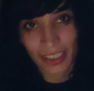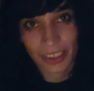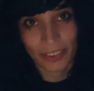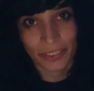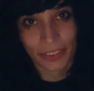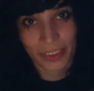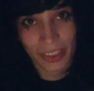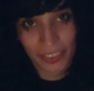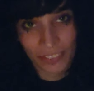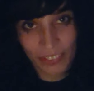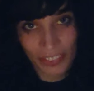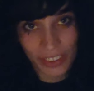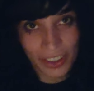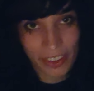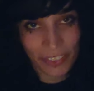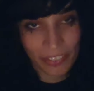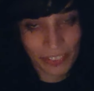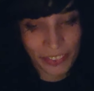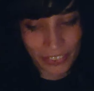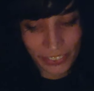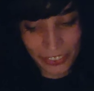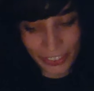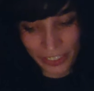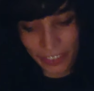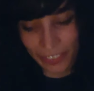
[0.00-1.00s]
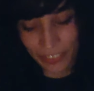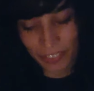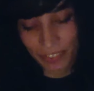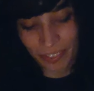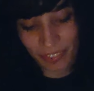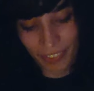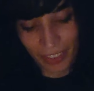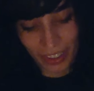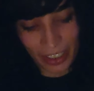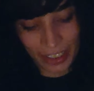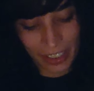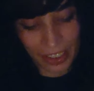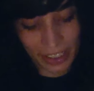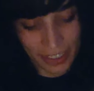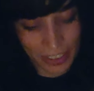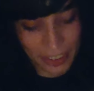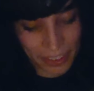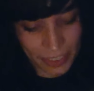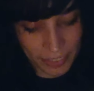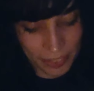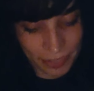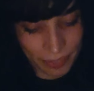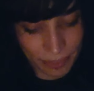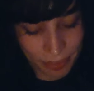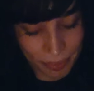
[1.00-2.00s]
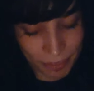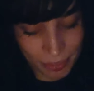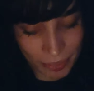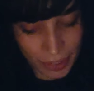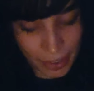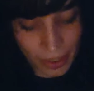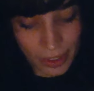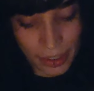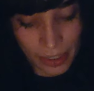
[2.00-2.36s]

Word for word: That's what I've got for you. Um,